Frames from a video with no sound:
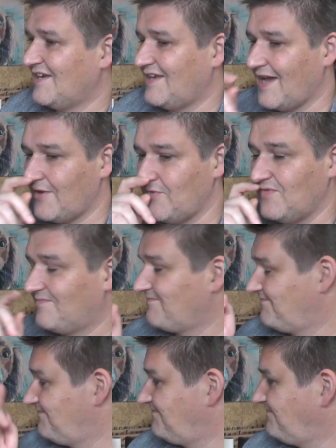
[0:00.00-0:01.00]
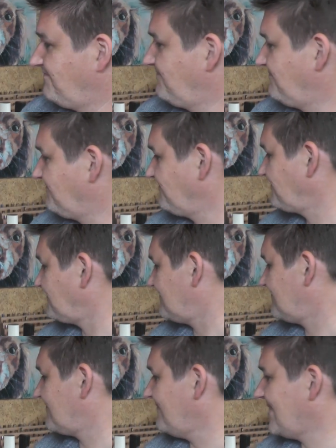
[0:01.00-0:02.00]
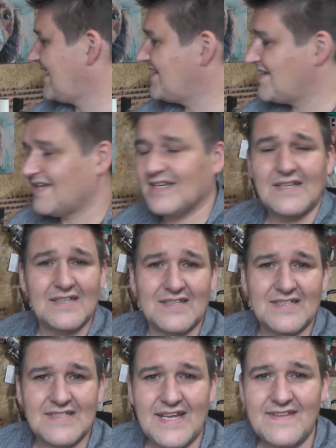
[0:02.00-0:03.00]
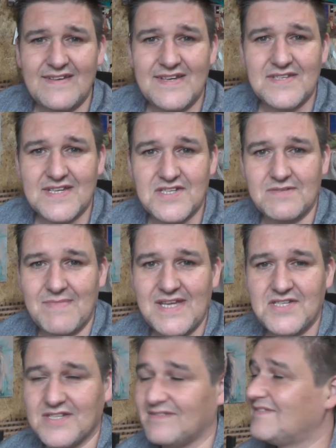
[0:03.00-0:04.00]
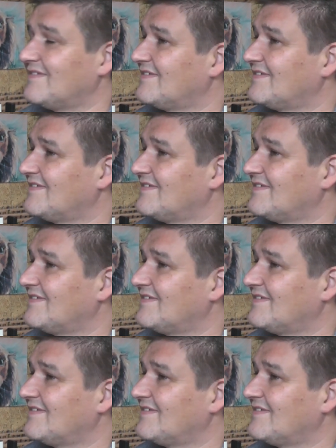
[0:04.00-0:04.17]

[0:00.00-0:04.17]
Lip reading: Now, is there anything else I should mention?